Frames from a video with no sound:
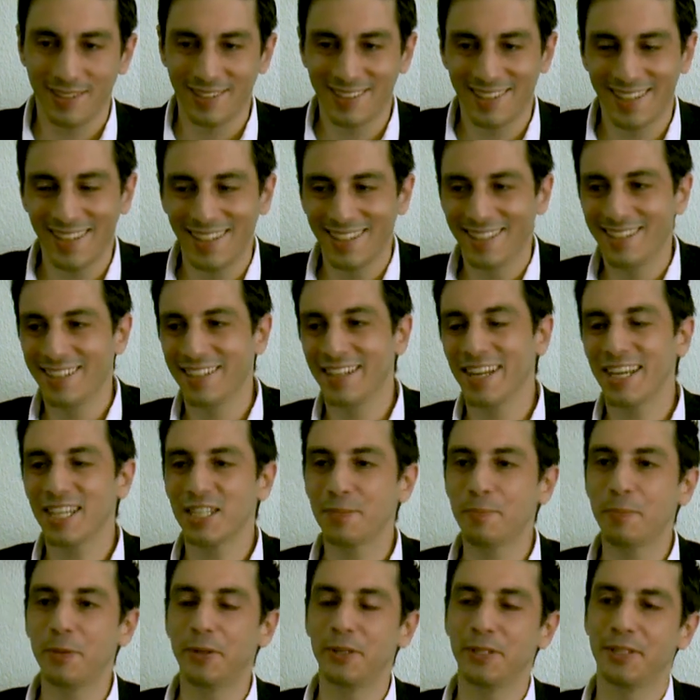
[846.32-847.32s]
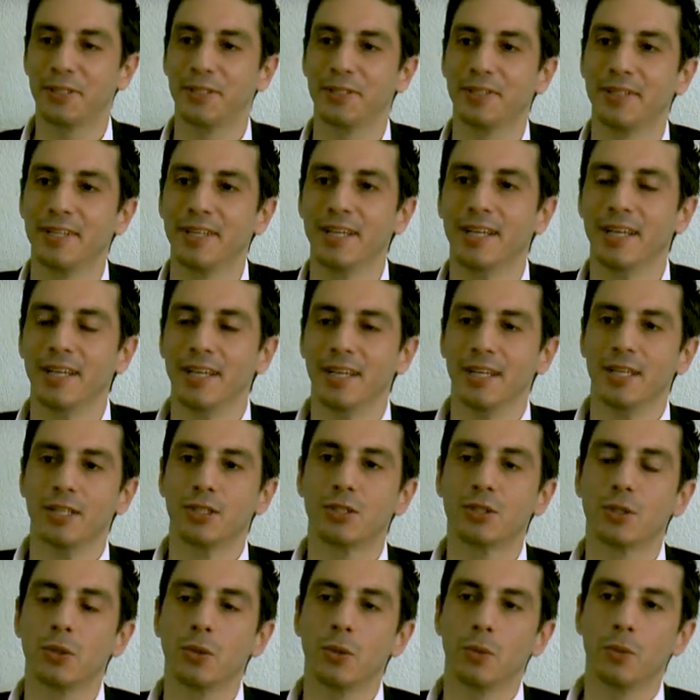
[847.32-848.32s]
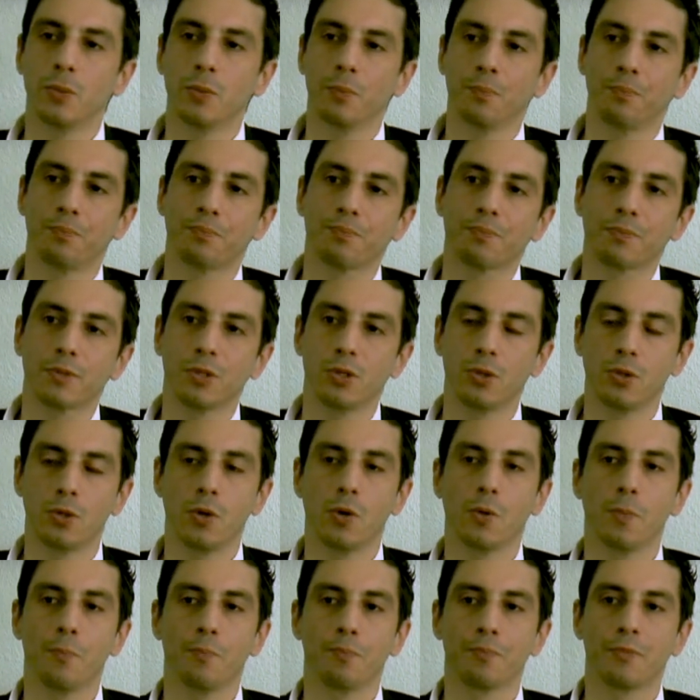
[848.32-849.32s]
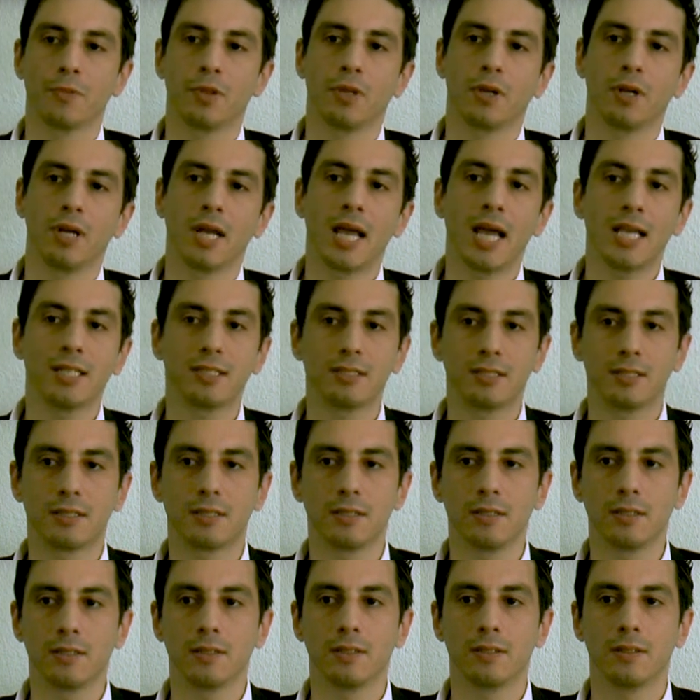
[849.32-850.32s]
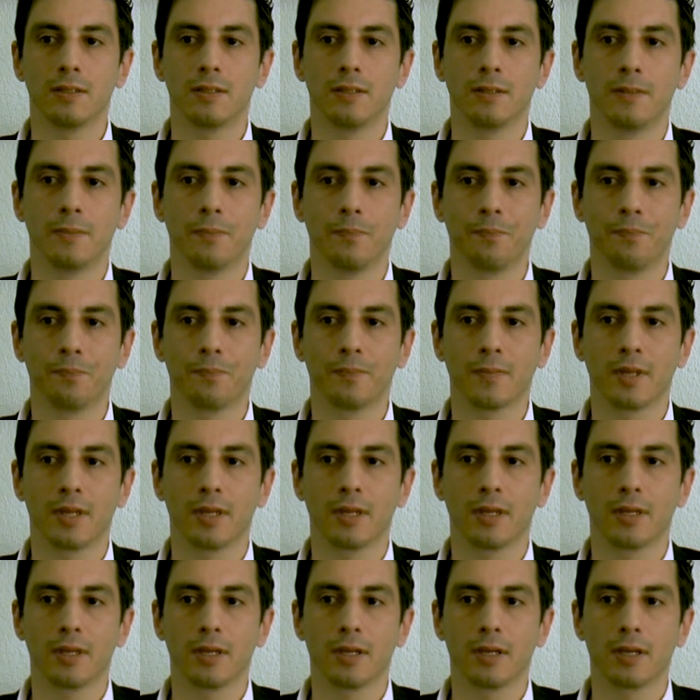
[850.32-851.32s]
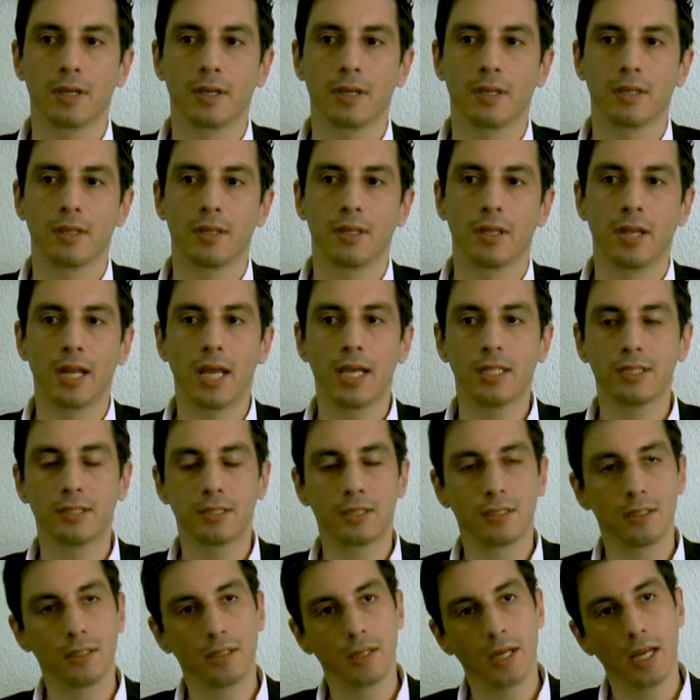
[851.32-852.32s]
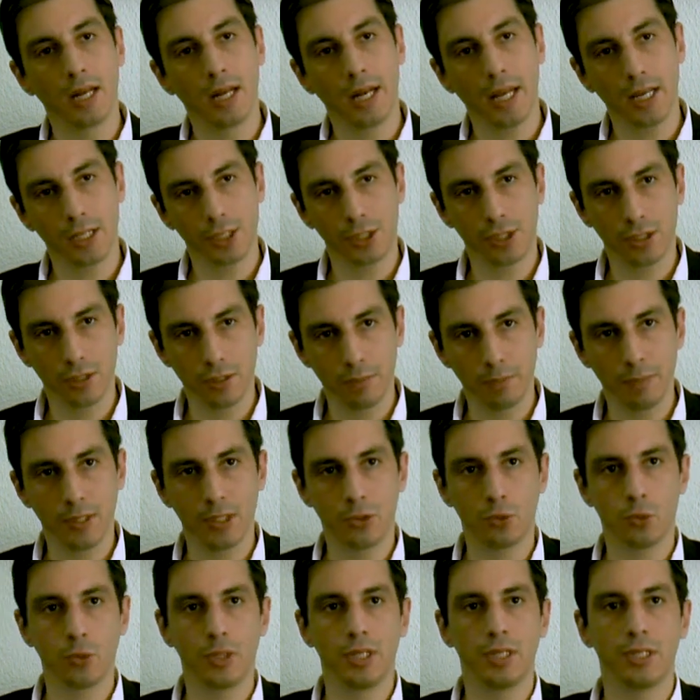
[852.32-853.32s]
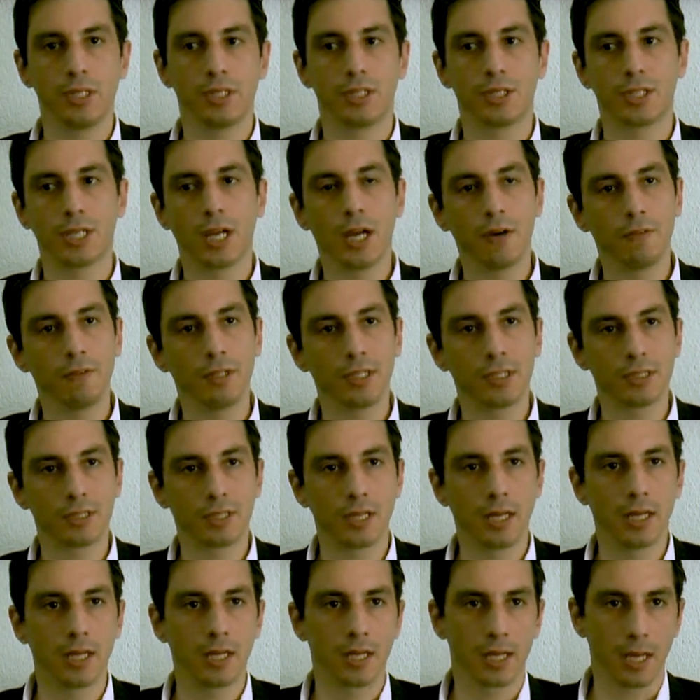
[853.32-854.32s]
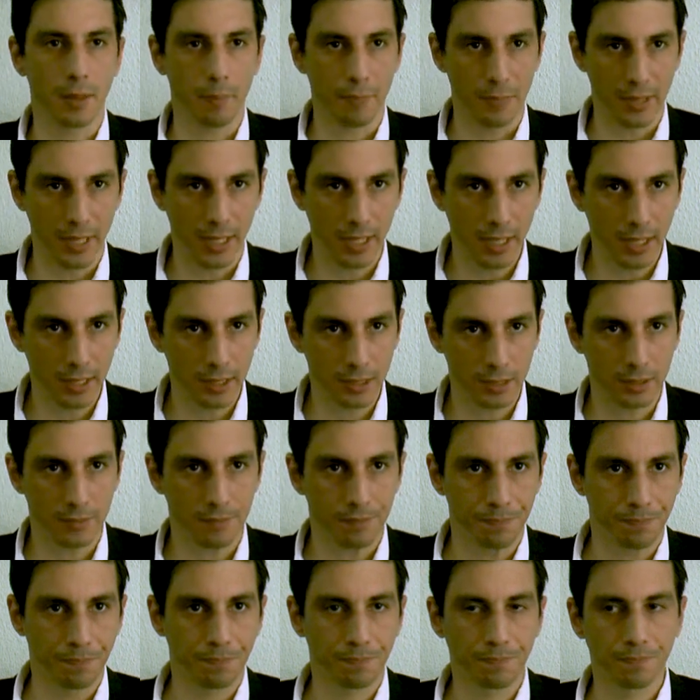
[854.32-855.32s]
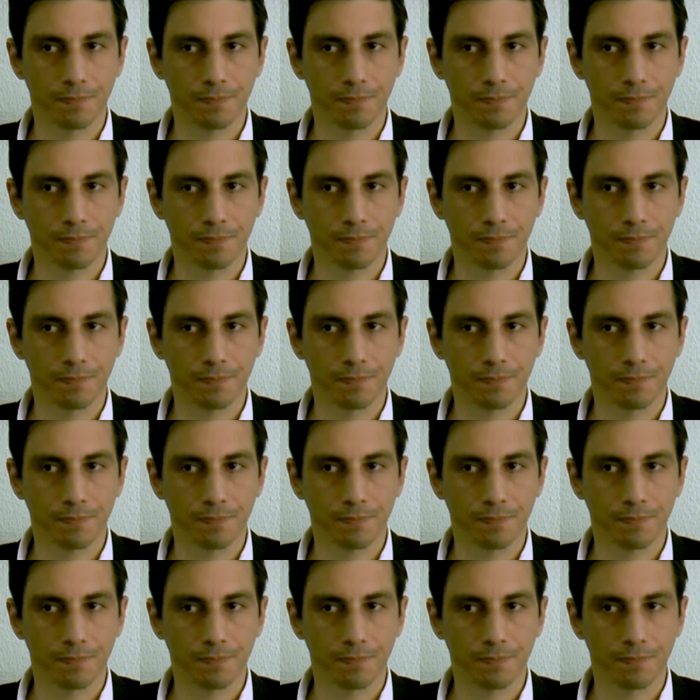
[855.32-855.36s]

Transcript: okay, the next person. So you know the last um, the last uh, election between Chavez and Capriles